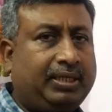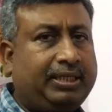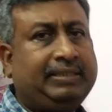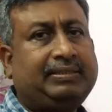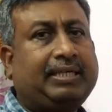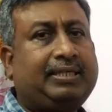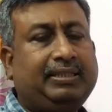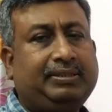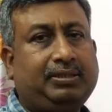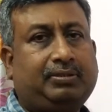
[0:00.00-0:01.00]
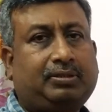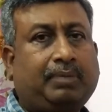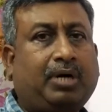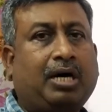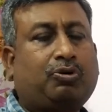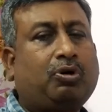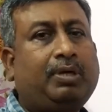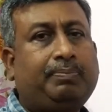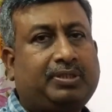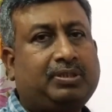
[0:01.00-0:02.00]
insect and disease. Some are
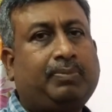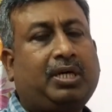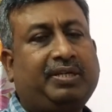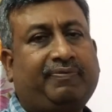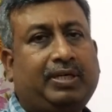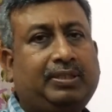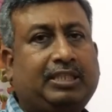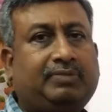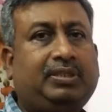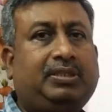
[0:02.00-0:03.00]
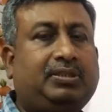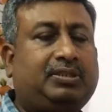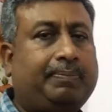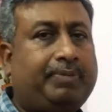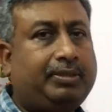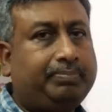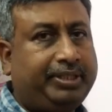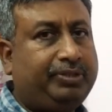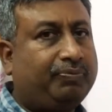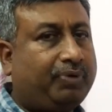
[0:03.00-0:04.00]
common, but some are different, that is why there is a separate
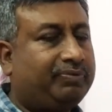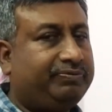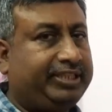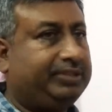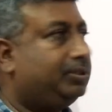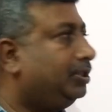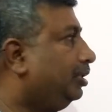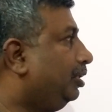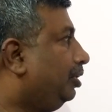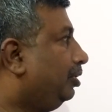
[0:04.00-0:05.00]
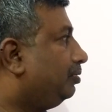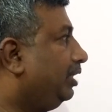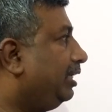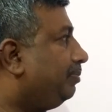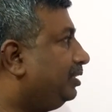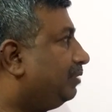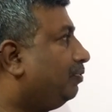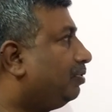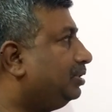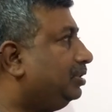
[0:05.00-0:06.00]
video for weeds. So, here major
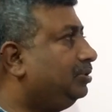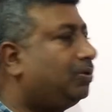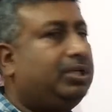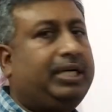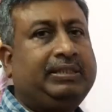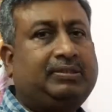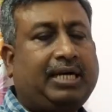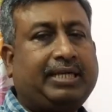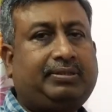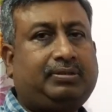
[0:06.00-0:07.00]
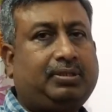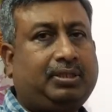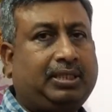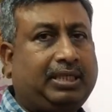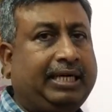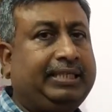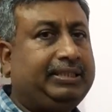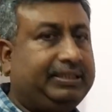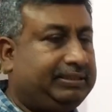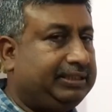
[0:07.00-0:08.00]
focus is on insects and
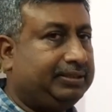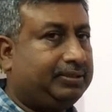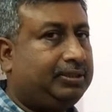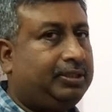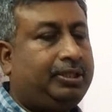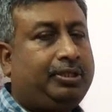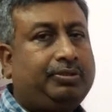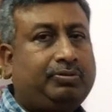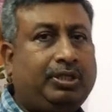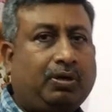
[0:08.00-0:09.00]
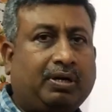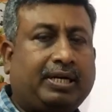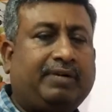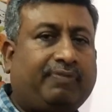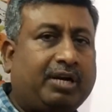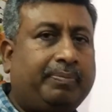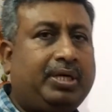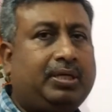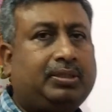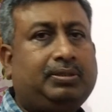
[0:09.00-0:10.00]
disease. So, in organic
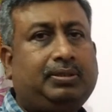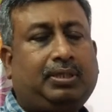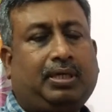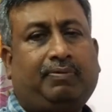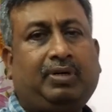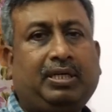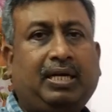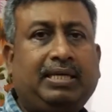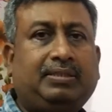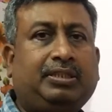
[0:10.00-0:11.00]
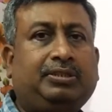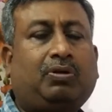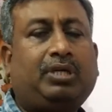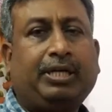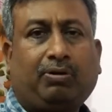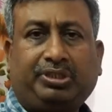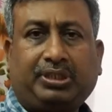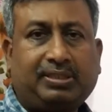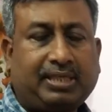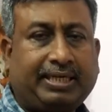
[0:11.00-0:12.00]
farming, our reliance is on
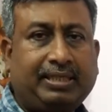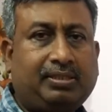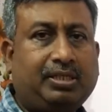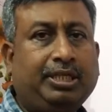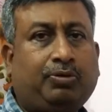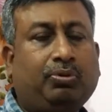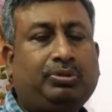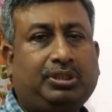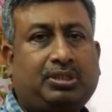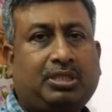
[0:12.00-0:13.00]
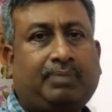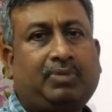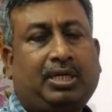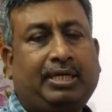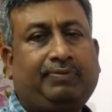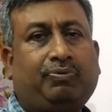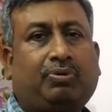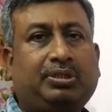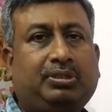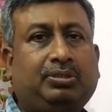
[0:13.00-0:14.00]
ecological cycles, ecosystem, and
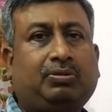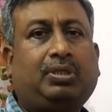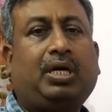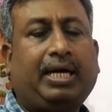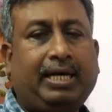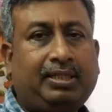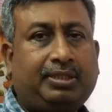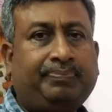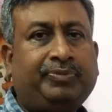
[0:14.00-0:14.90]
focus is on the health,